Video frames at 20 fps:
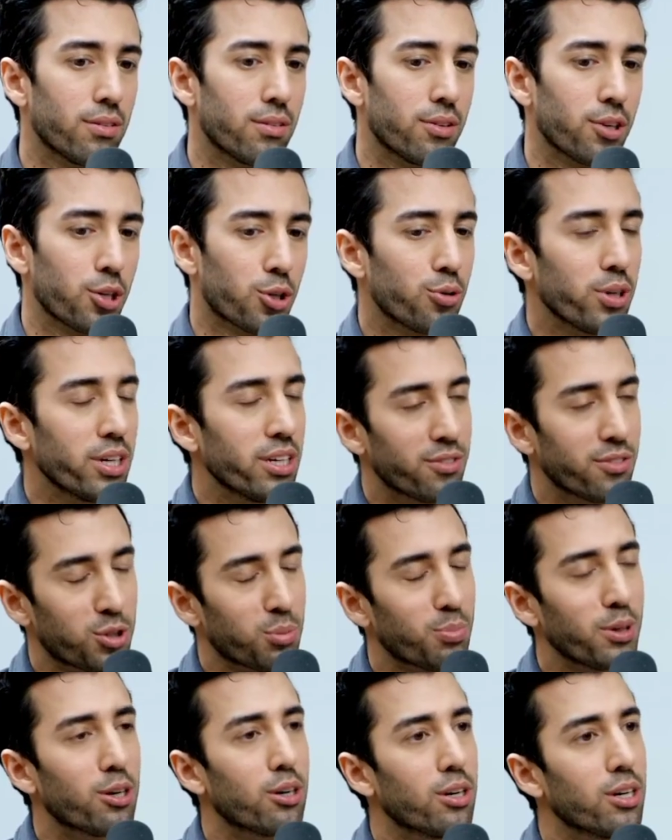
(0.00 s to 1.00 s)
the creative
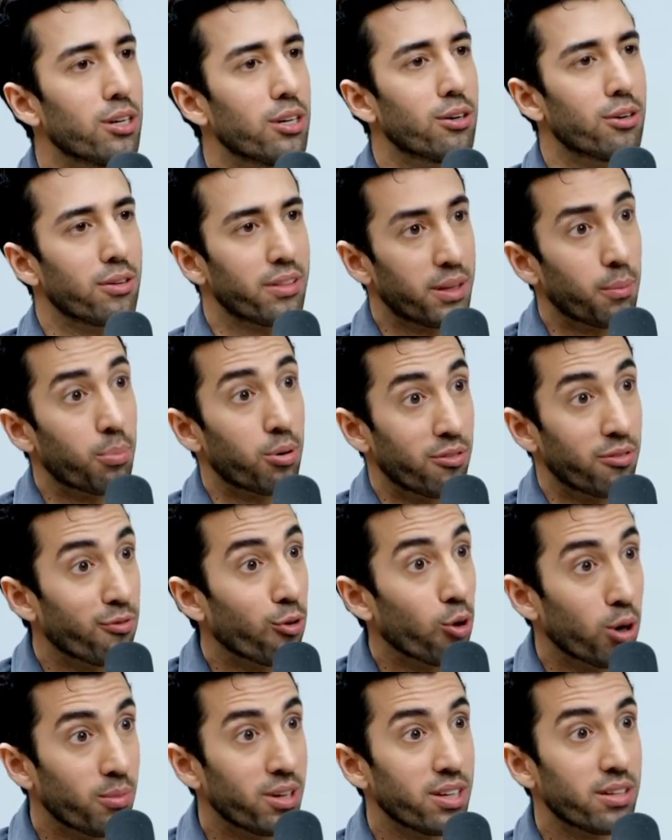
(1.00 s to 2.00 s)
spirit, the
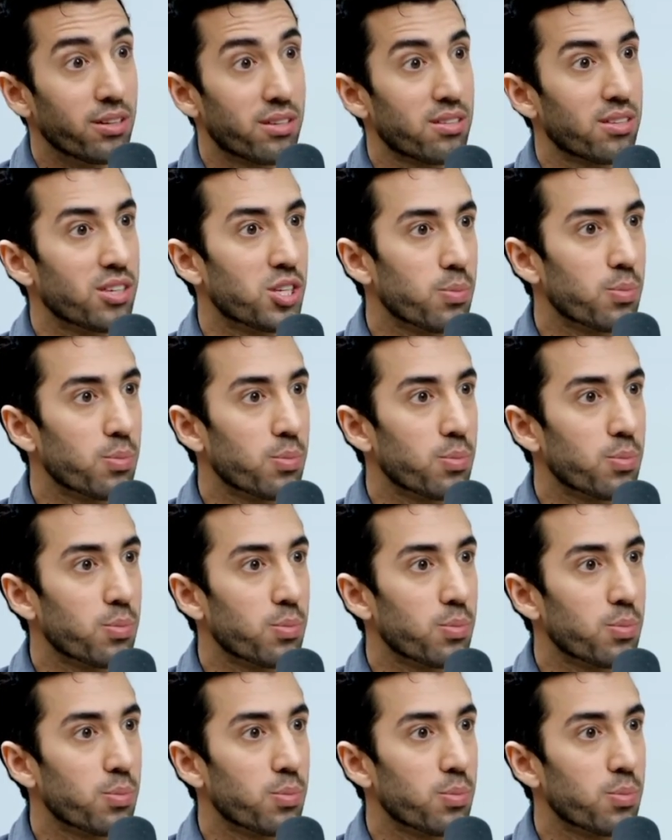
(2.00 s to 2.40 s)
performance, the